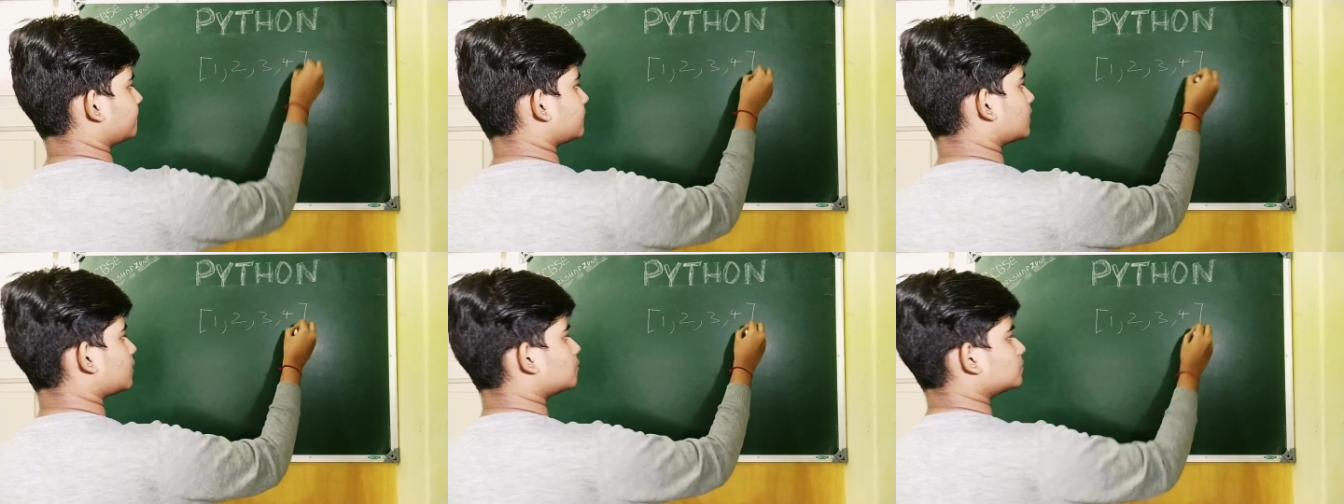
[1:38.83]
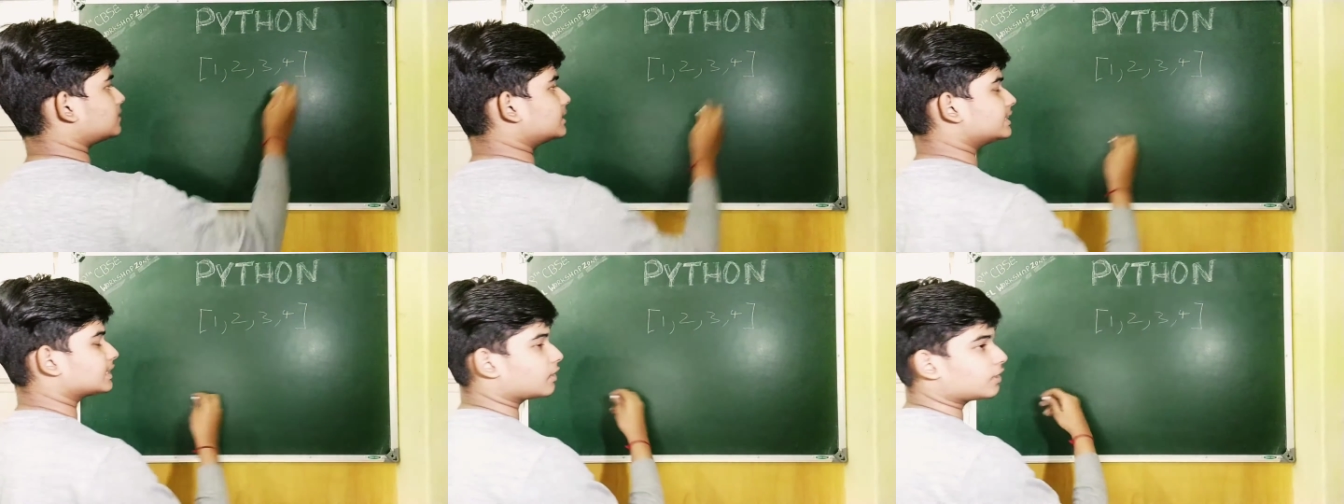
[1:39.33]
Now
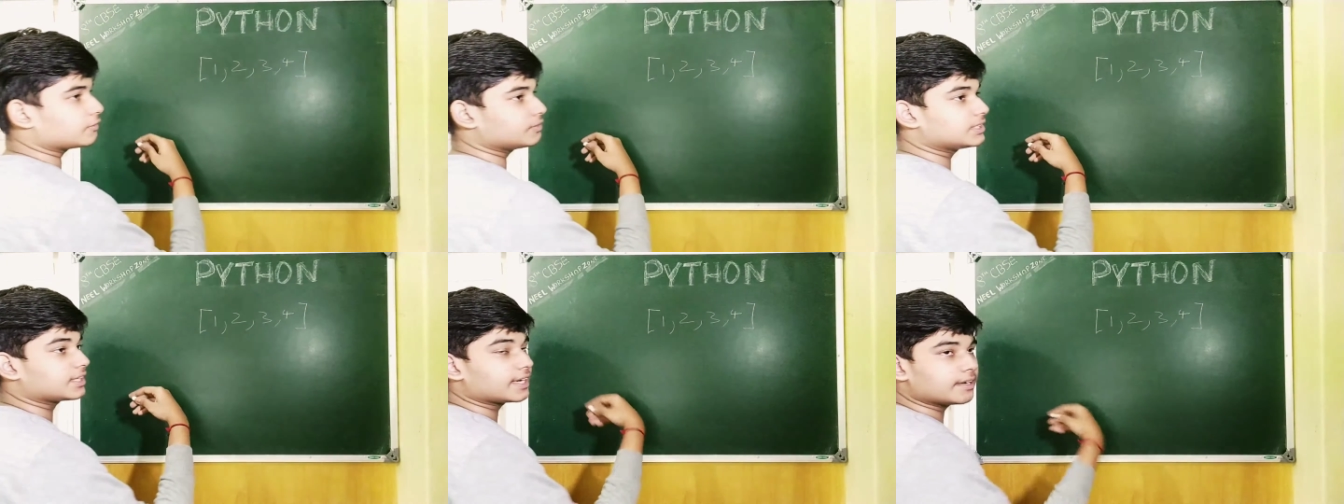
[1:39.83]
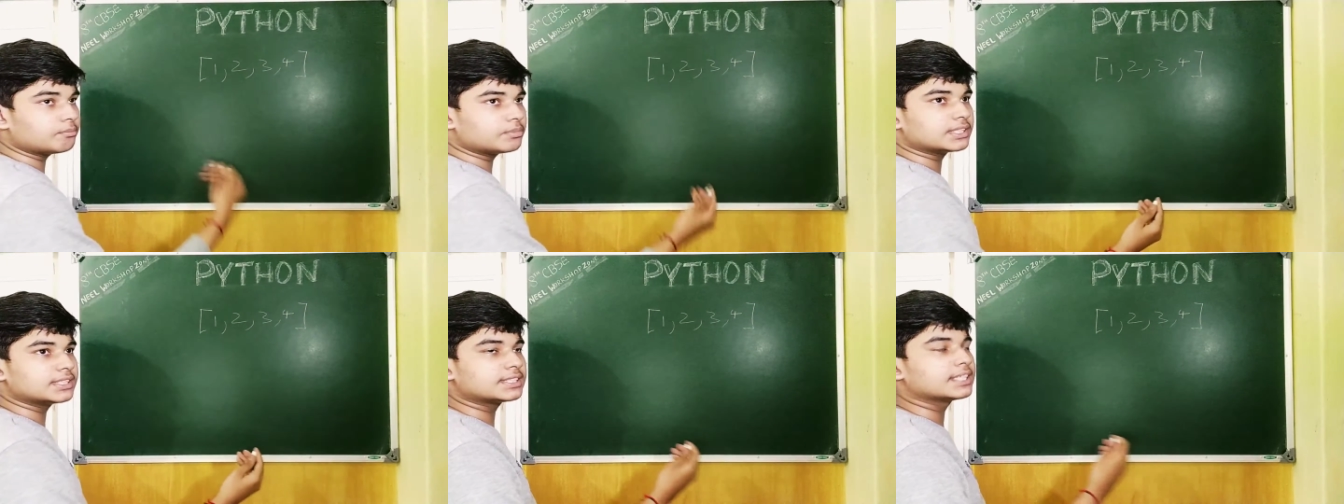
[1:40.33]
since all of these are
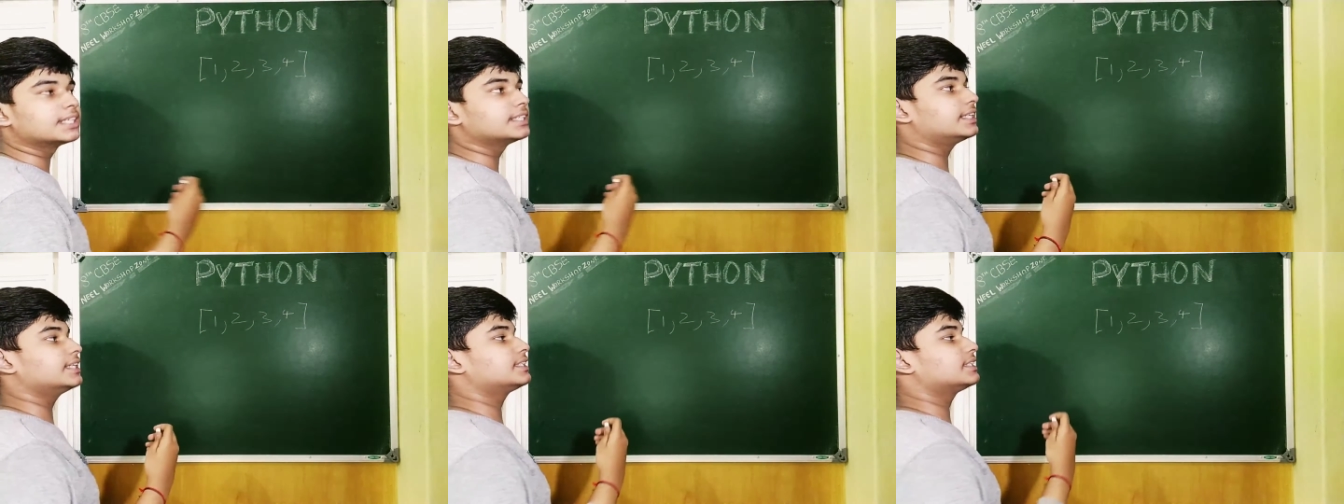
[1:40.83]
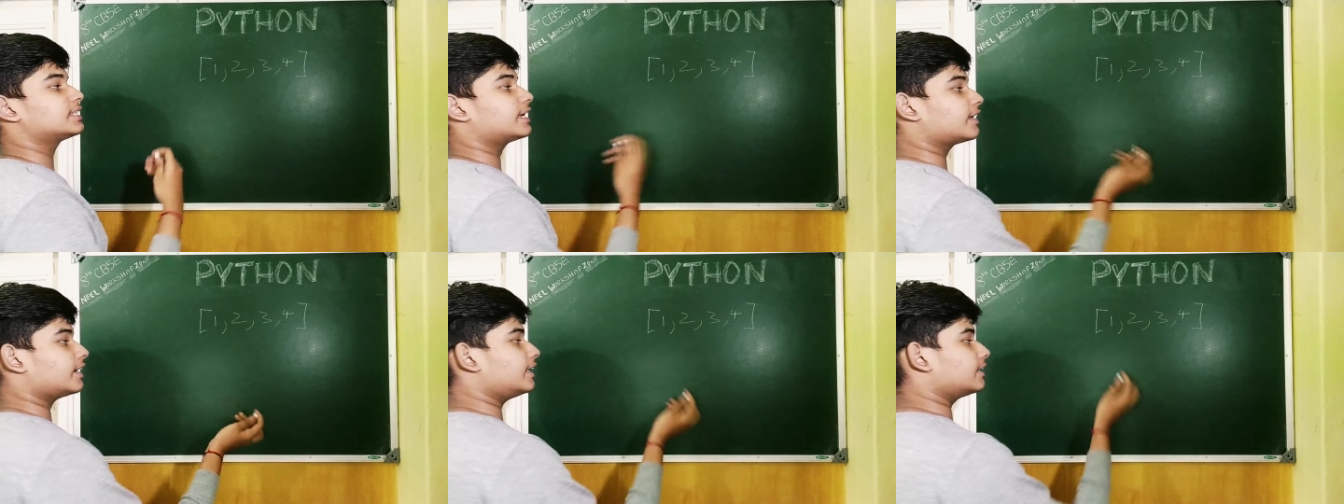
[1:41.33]
numbers, this is an
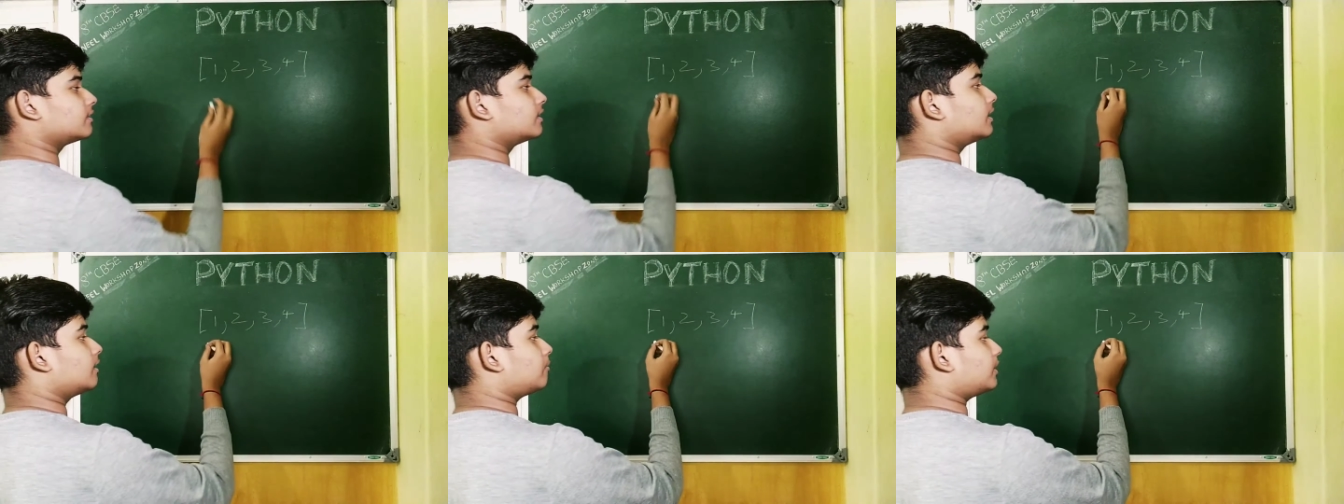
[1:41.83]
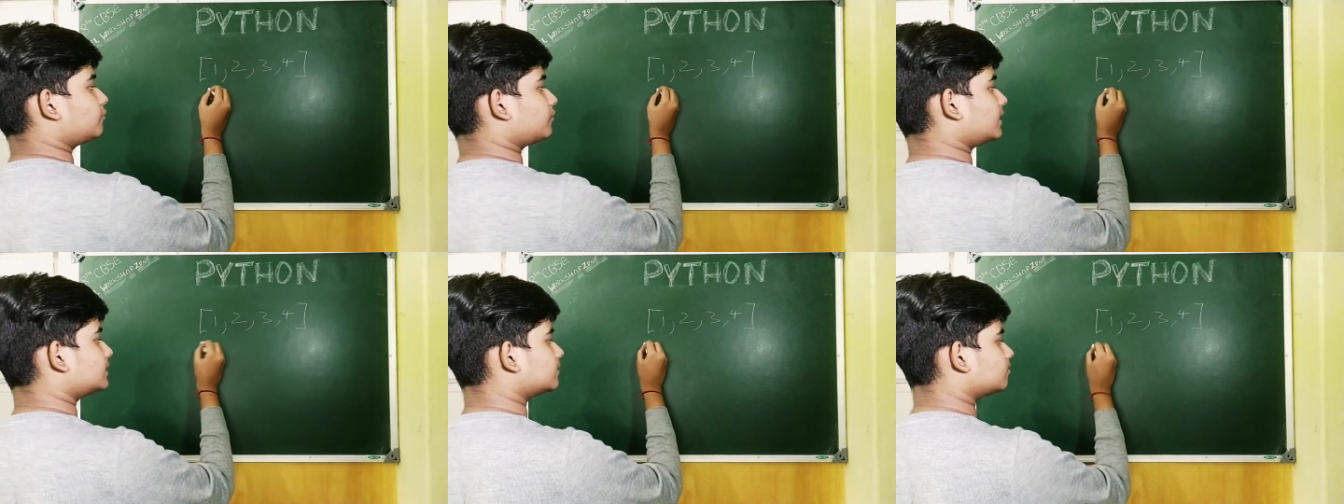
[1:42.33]
array. But if you
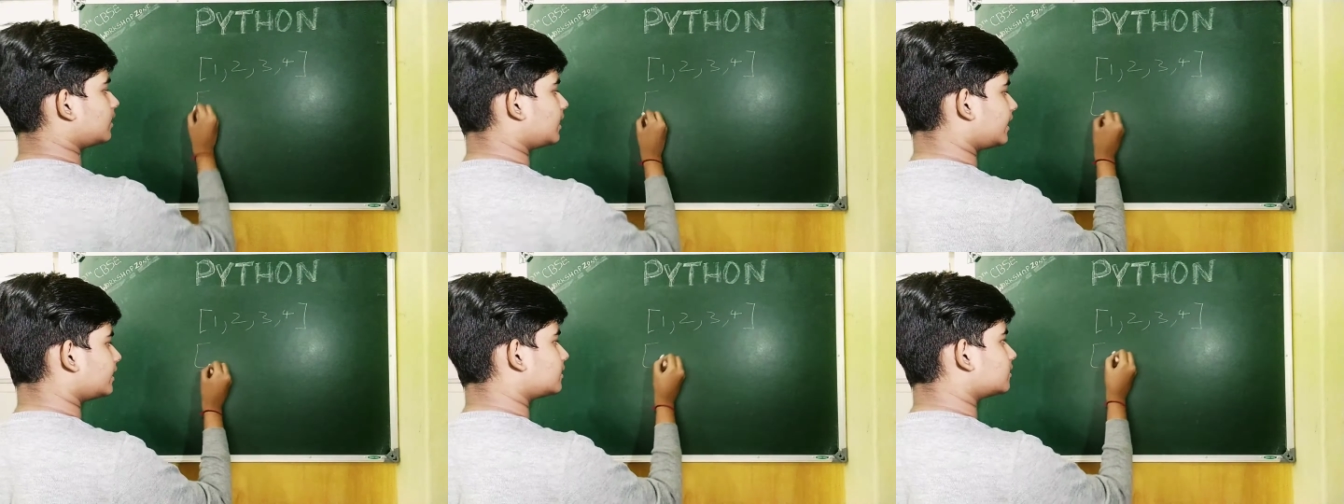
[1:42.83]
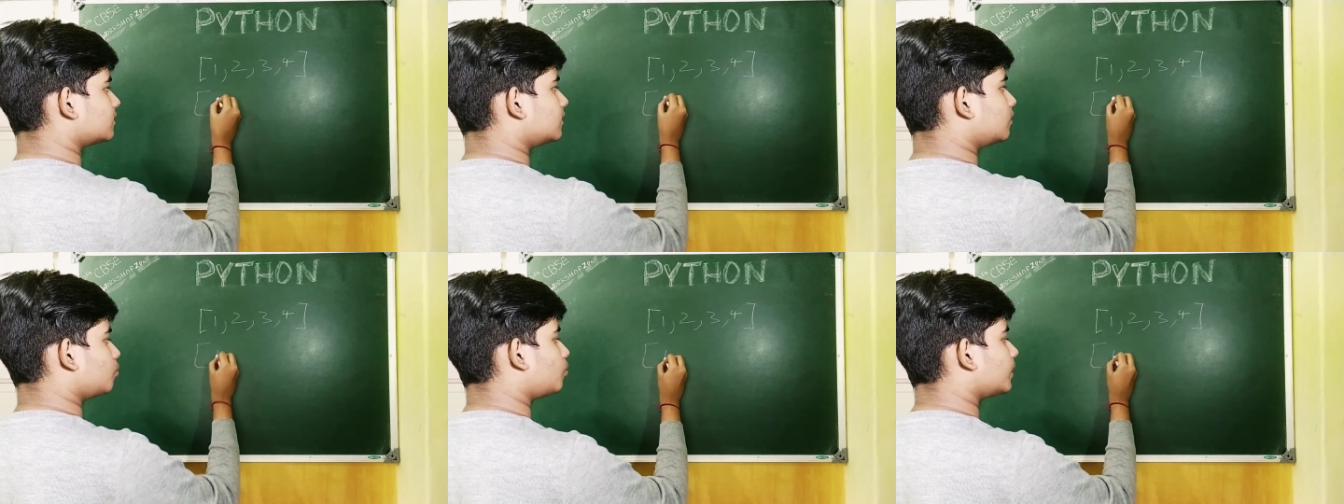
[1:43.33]
write something like
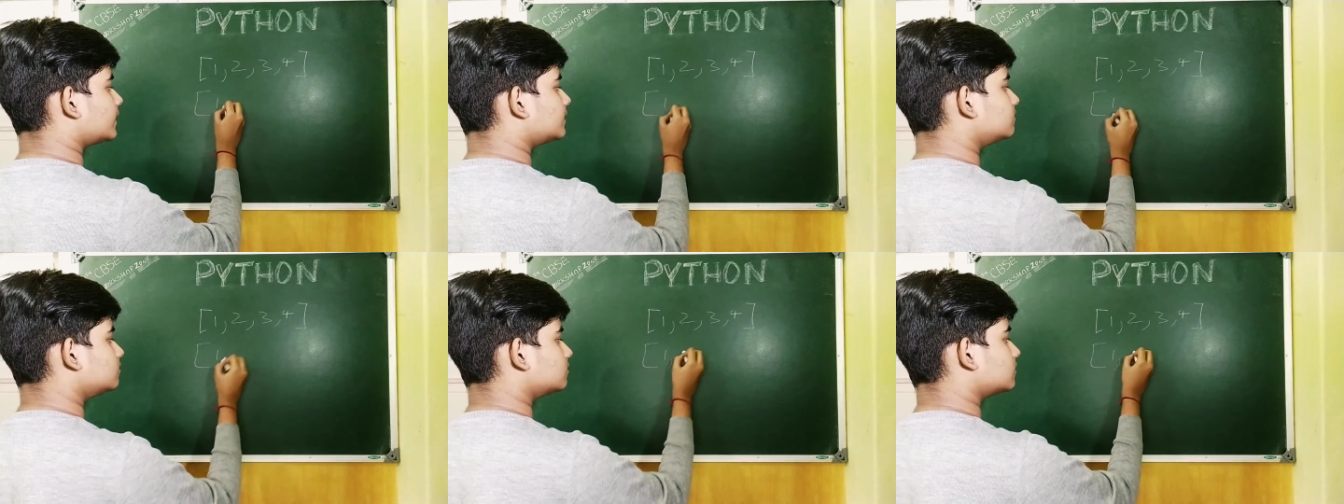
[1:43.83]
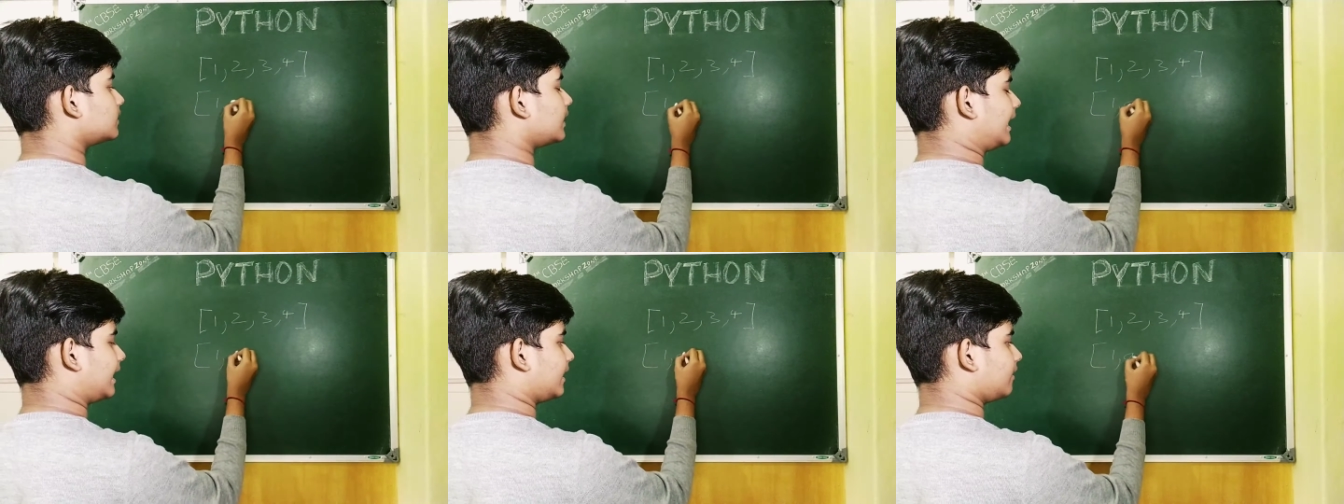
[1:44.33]

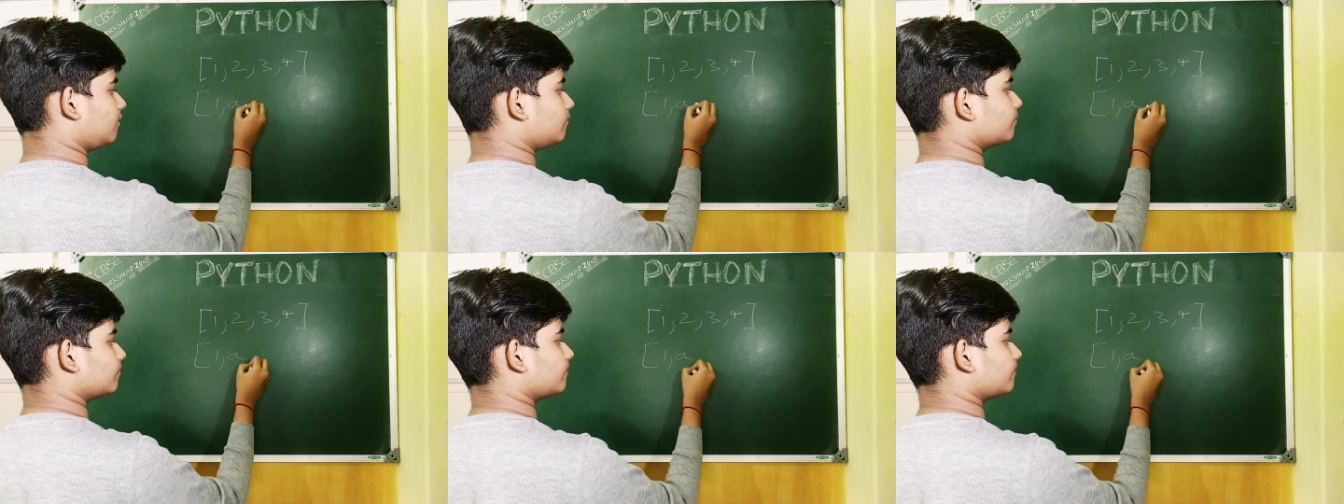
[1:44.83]
1A,